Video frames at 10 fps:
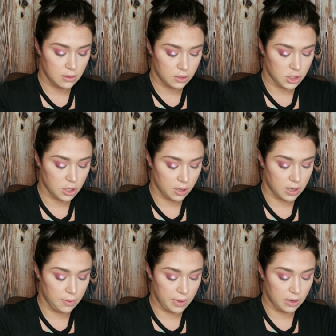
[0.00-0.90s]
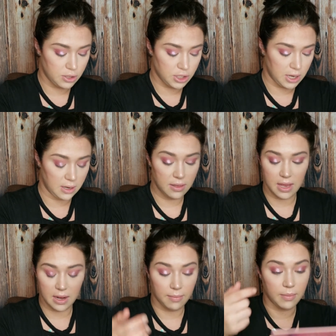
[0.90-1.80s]
chunky weird shade
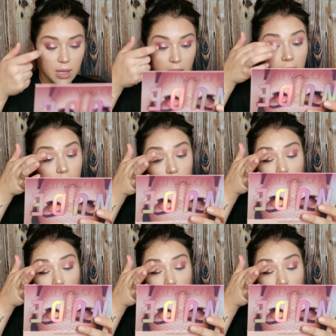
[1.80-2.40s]
that I'm gonna,